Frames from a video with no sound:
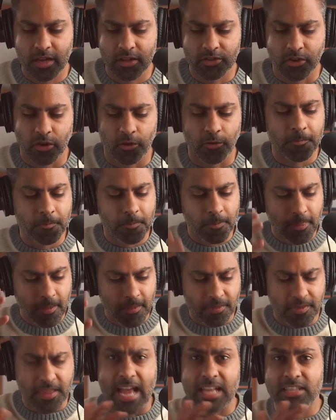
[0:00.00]
So
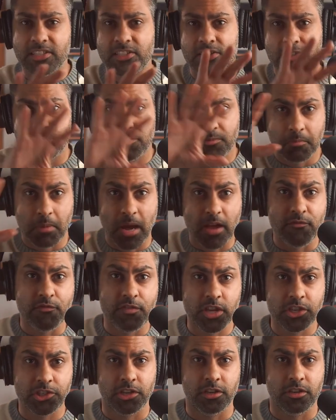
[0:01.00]
that's my
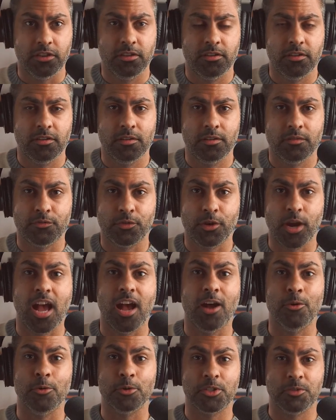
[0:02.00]
vision for
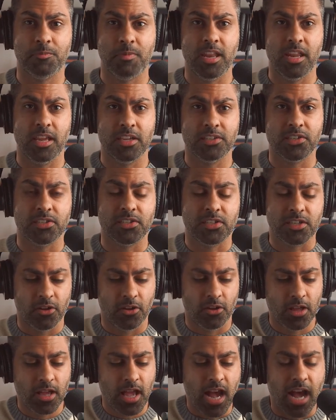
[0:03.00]
how spending is a
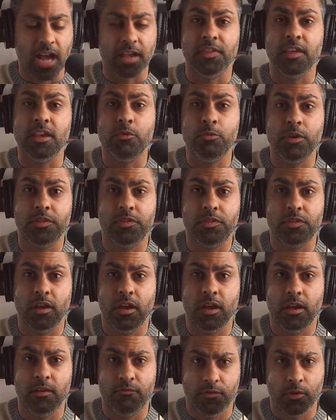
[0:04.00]
skill. I think with
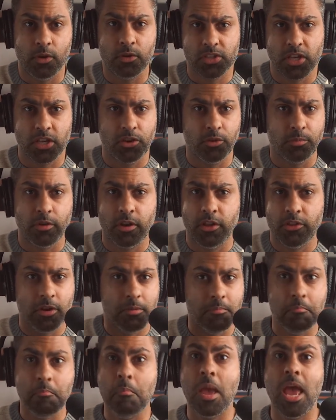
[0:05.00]
uh, folks like your brother
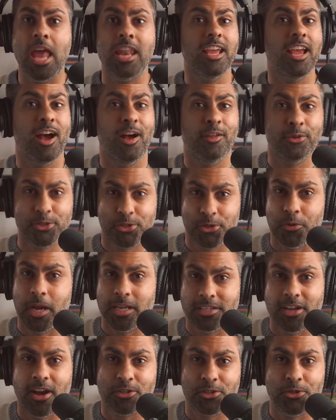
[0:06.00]
and many others who I
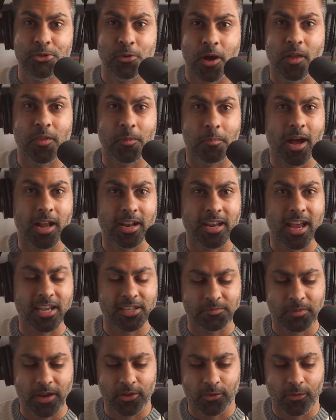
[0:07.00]
talk to on the
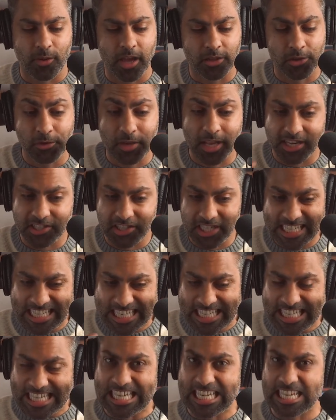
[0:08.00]
podcast, by the way, you can actually
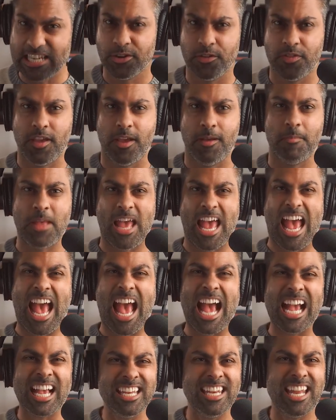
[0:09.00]
hear them
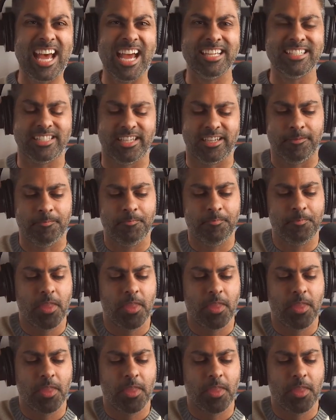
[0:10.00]
agonizing.